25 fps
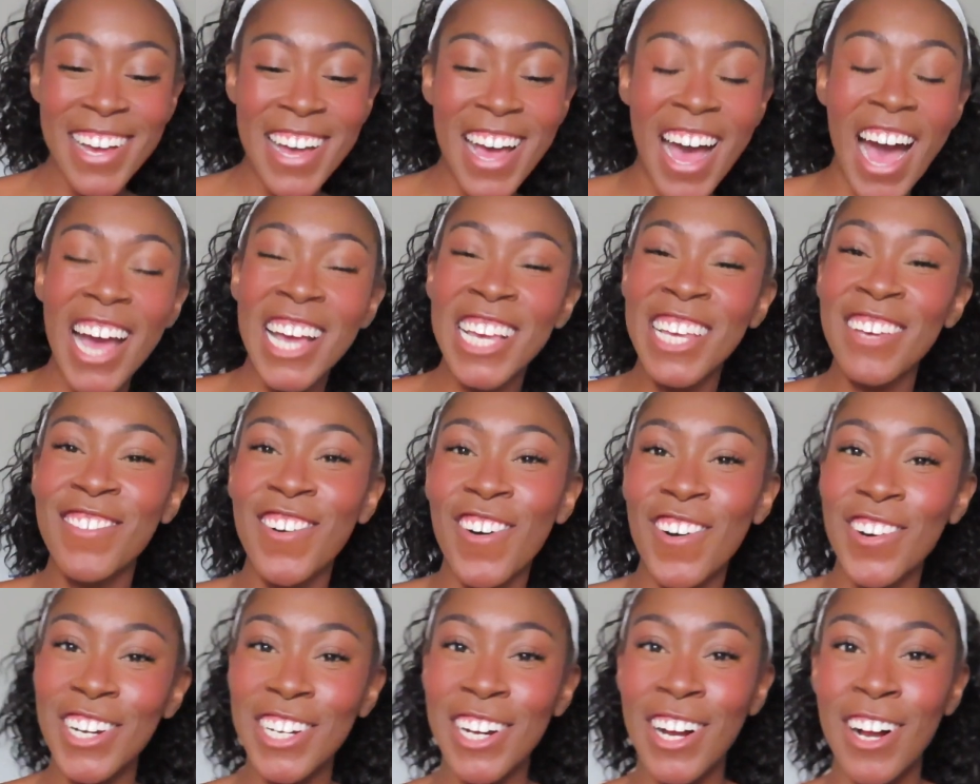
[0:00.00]
I keep
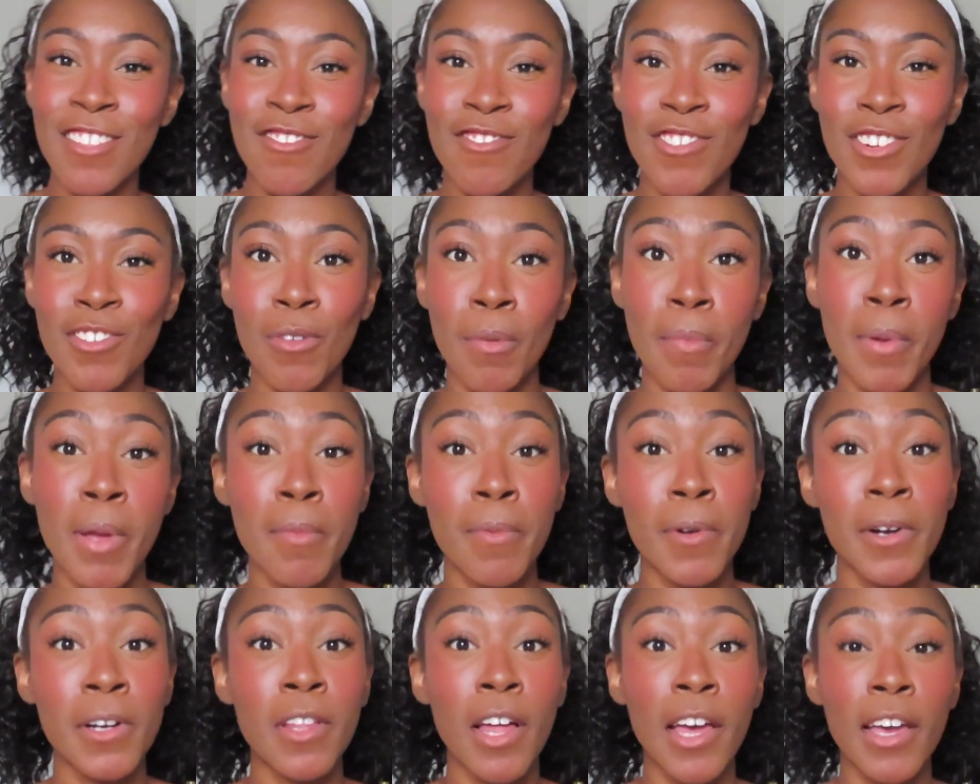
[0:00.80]
going to countries where
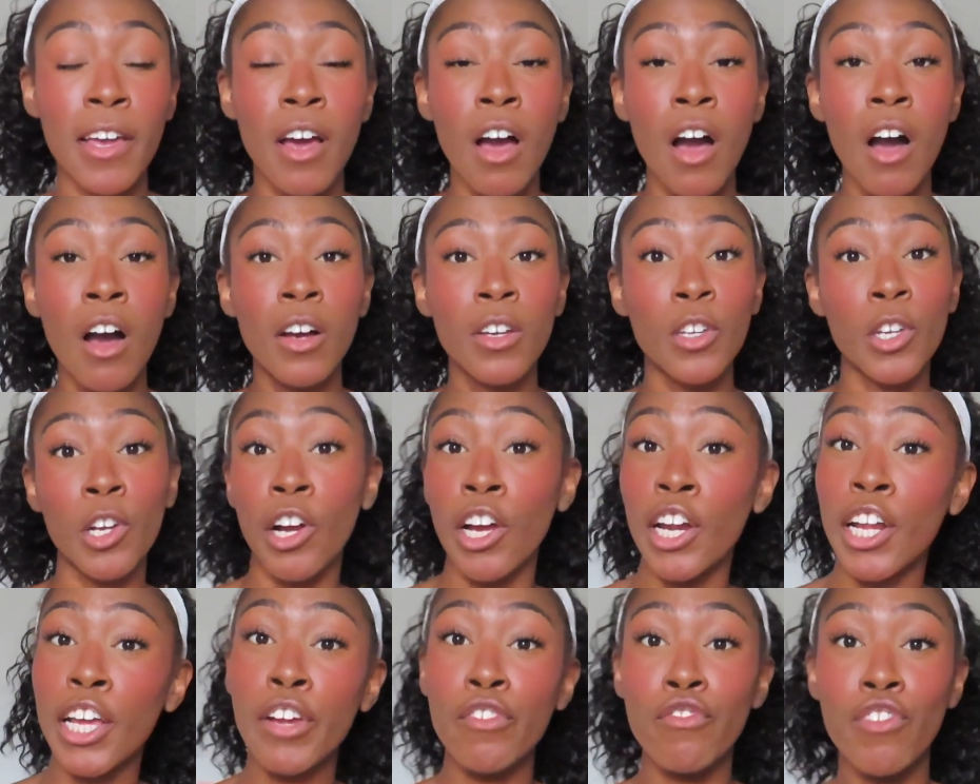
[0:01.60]
people are like, you're
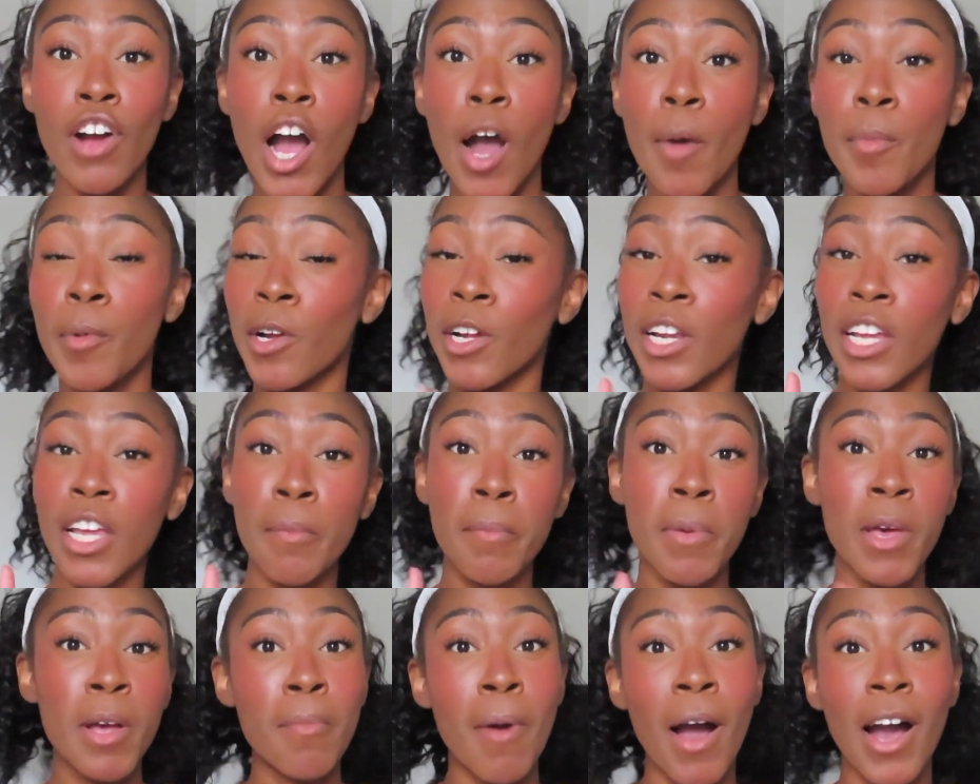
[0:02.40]
gonna get robbed, you're gonna get
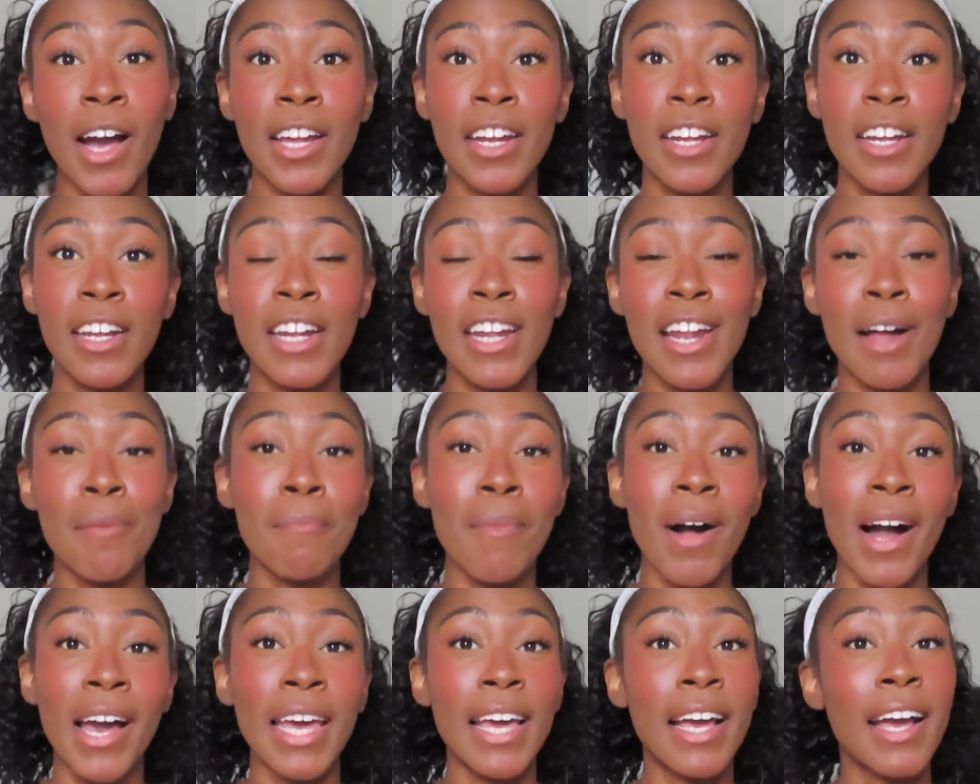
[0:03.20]
pickpocketed, and I'm
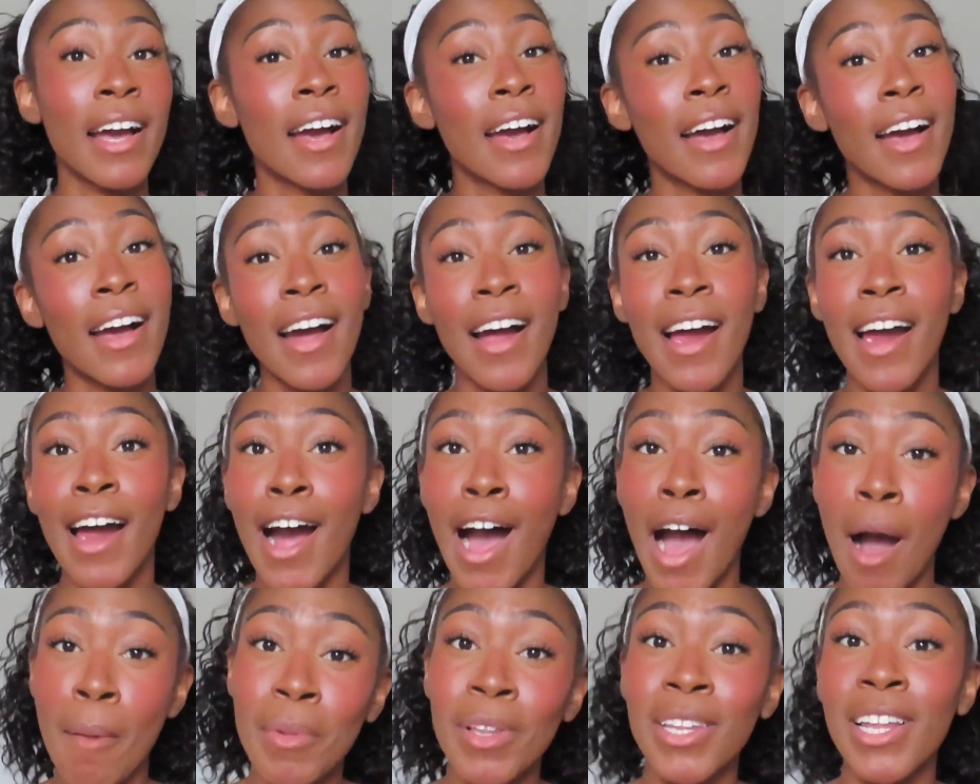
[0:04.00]
like,
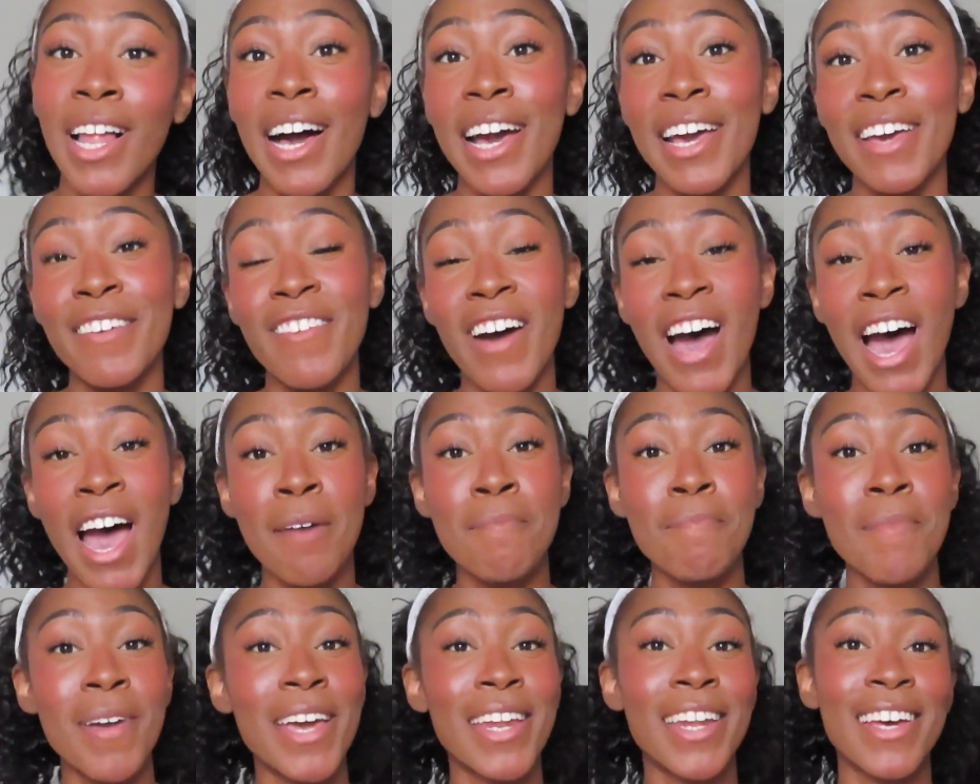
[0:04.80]
I'm alive, I
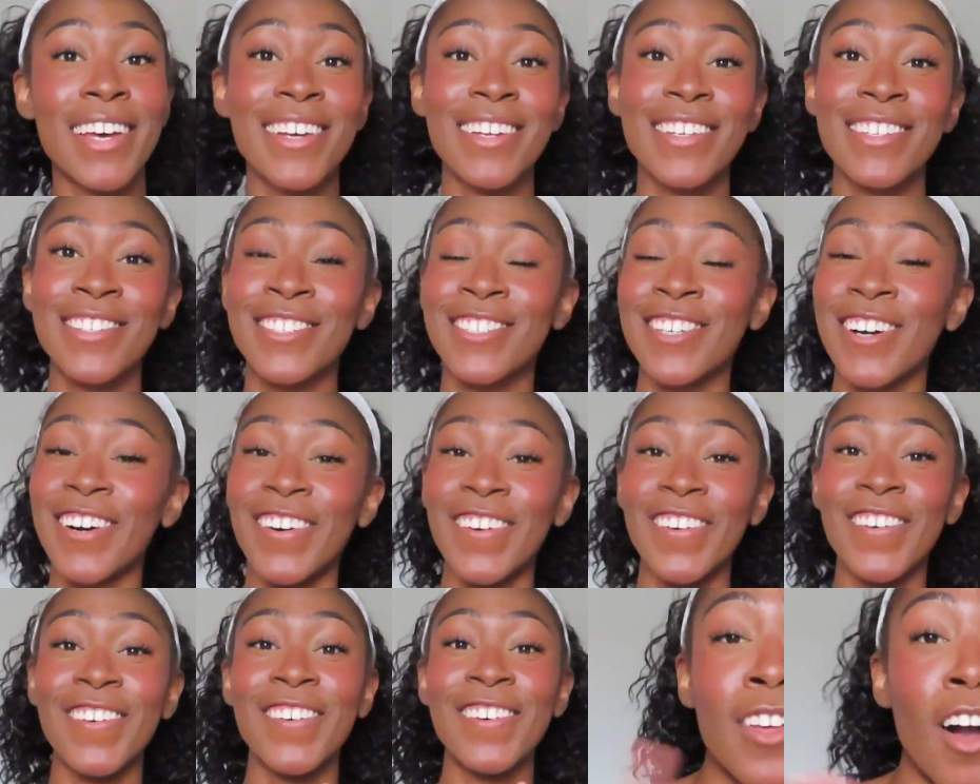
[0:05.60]
made it.
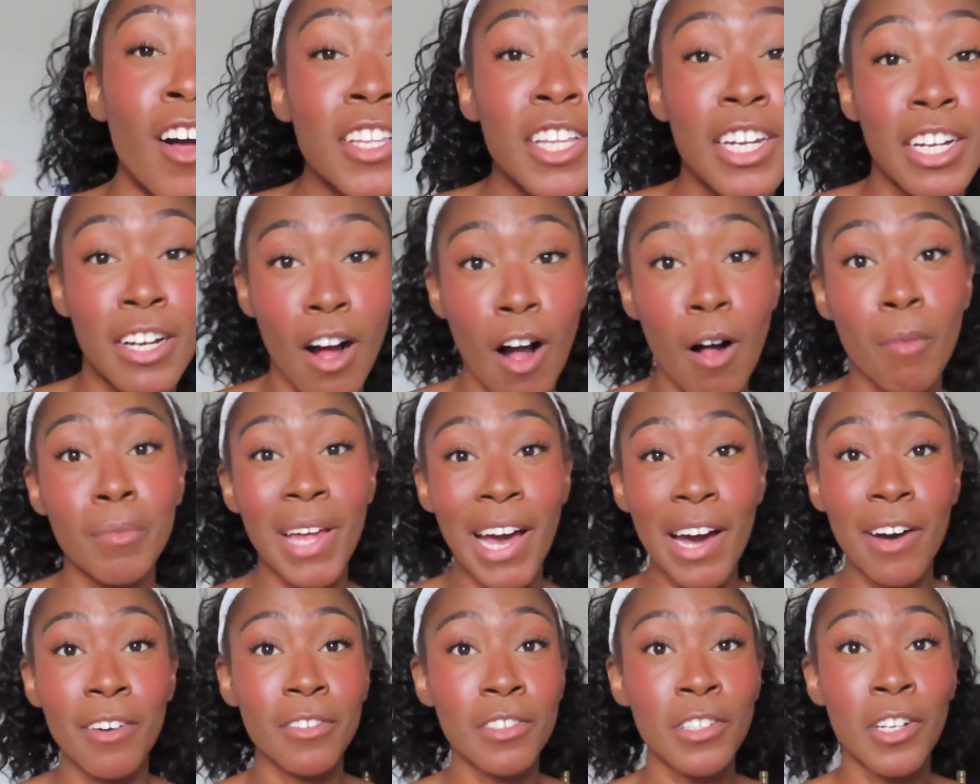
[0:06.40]
So y'all need to calm
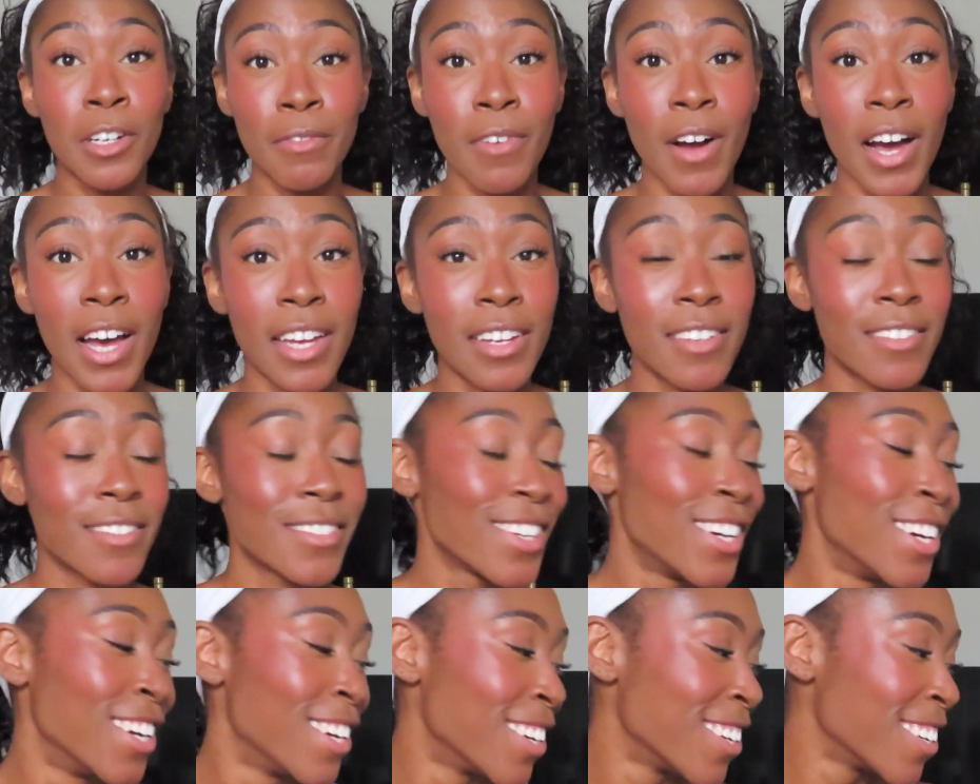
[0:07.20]
down, you're fine.
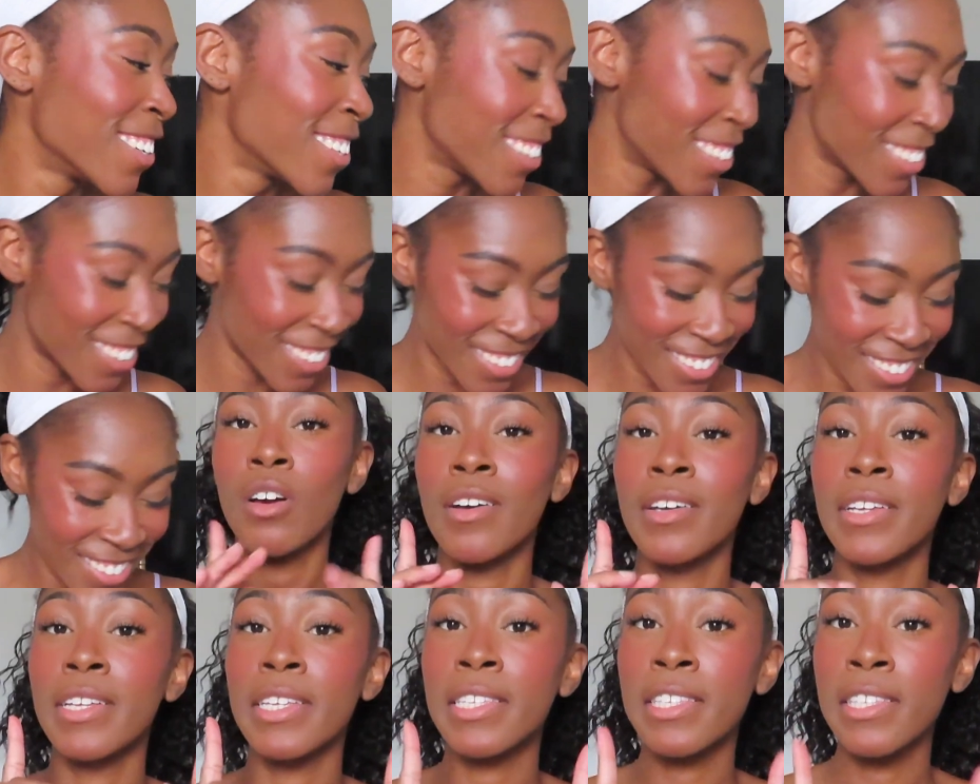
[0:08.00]

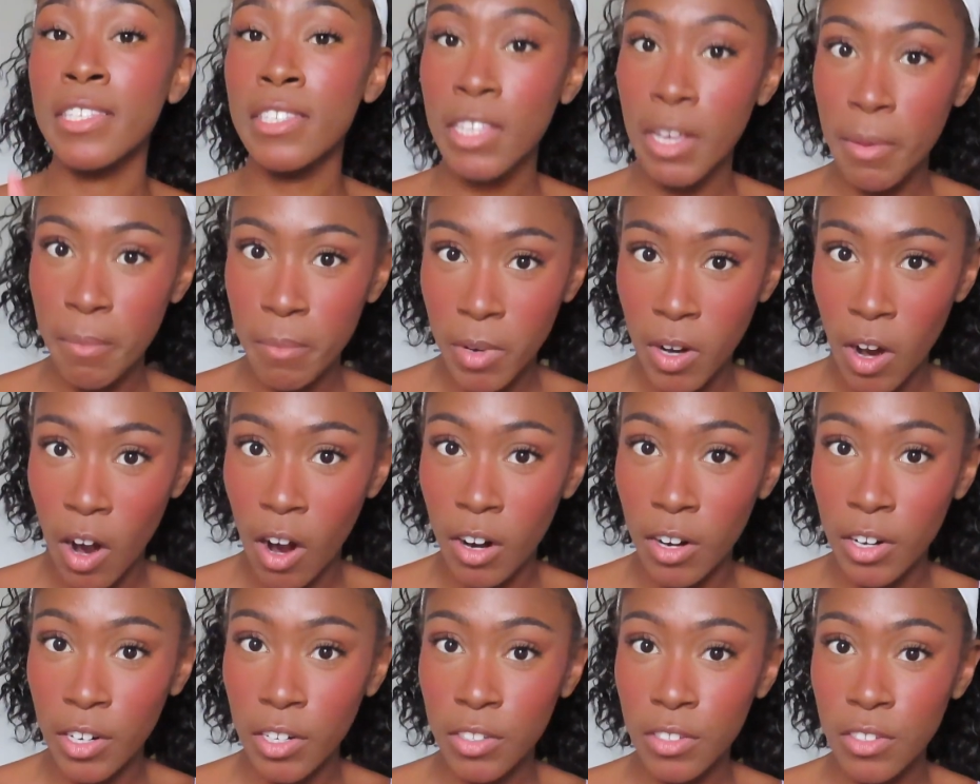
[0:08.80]
SIM
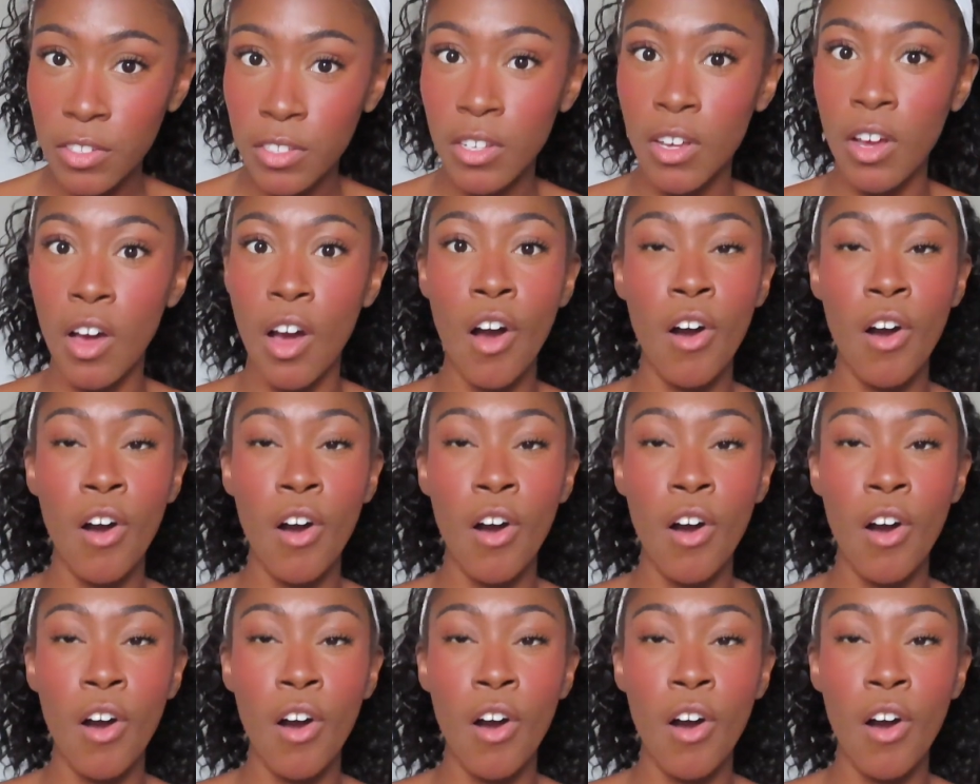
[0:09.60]
cards.